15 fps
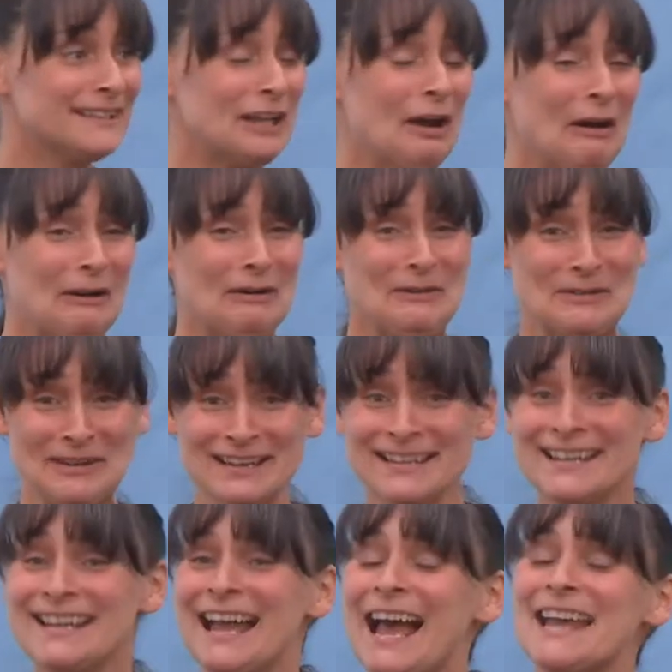So
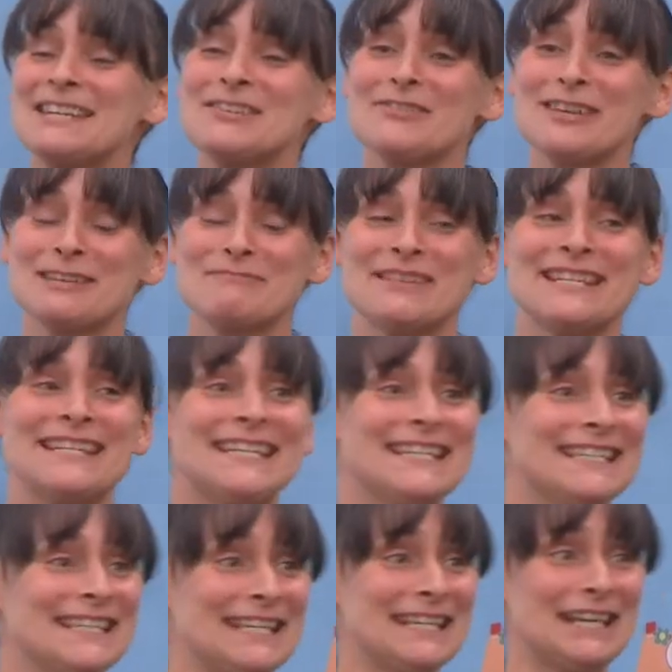I know it can be an
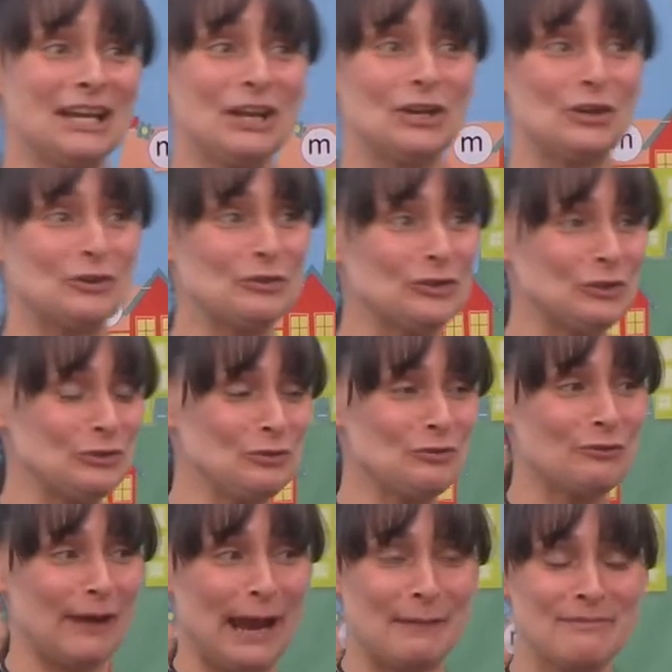easy go to
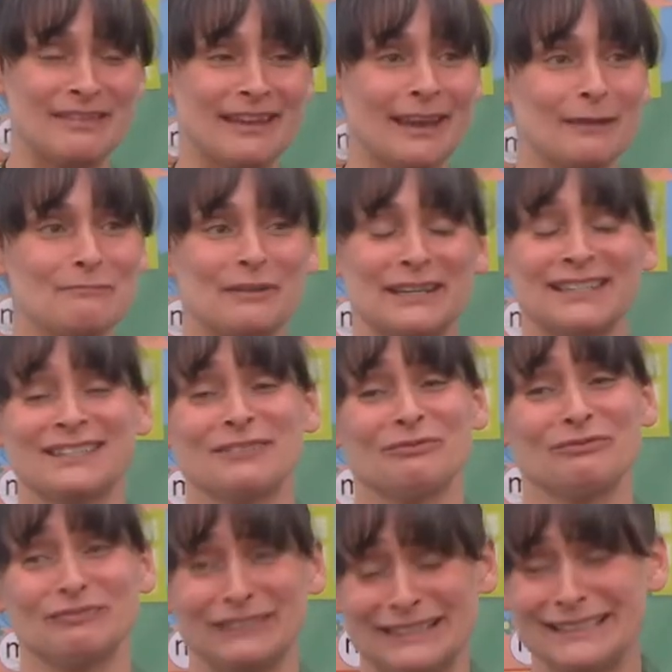grab thing, but it's
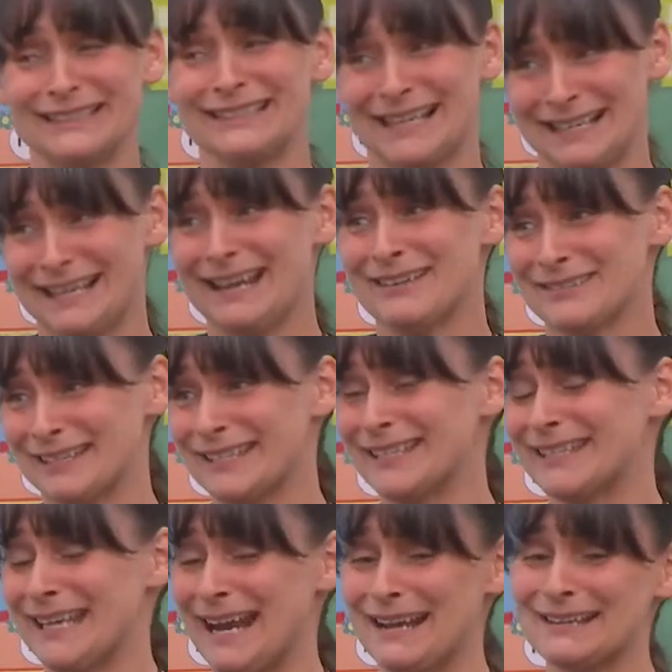really not a healthy
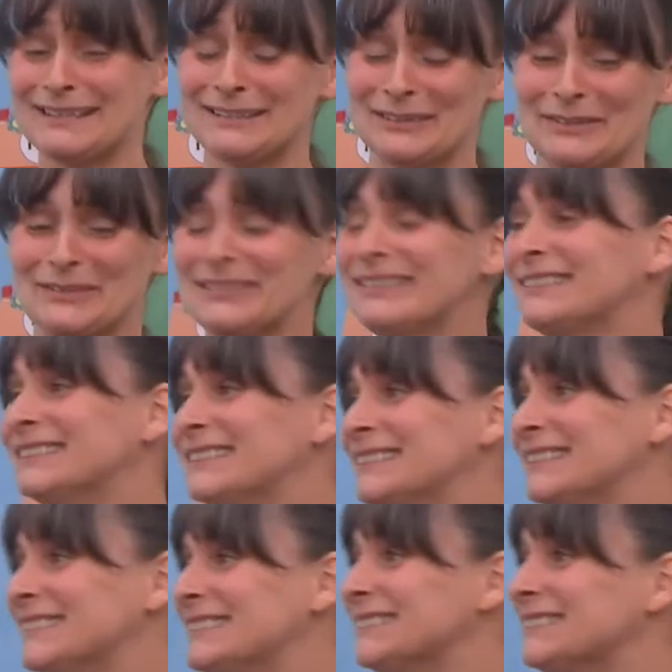snack. So.
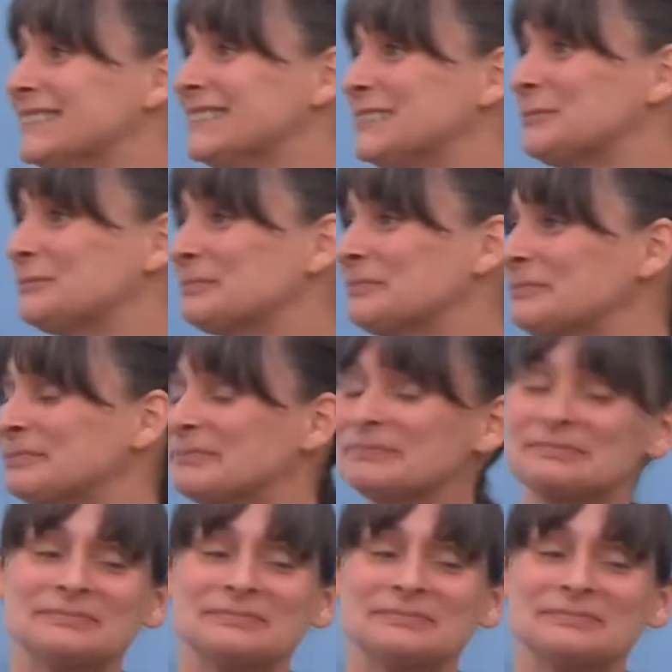Yep, some ideas for healthy